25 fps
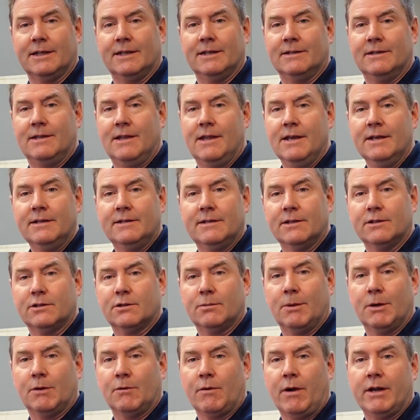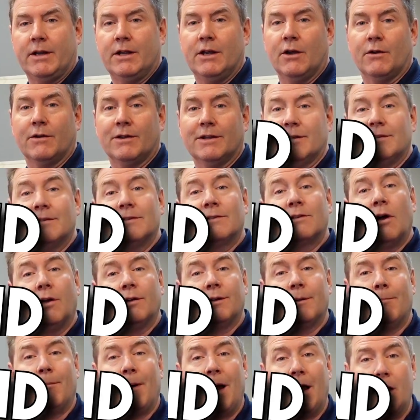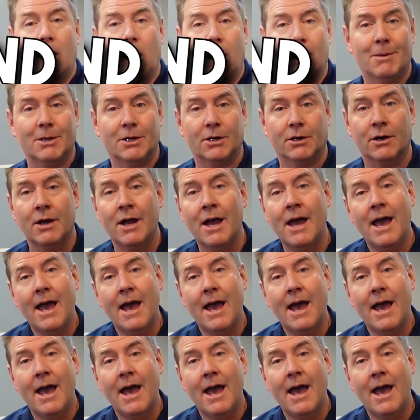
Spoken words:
is this instrument right here, and this is called a biometer.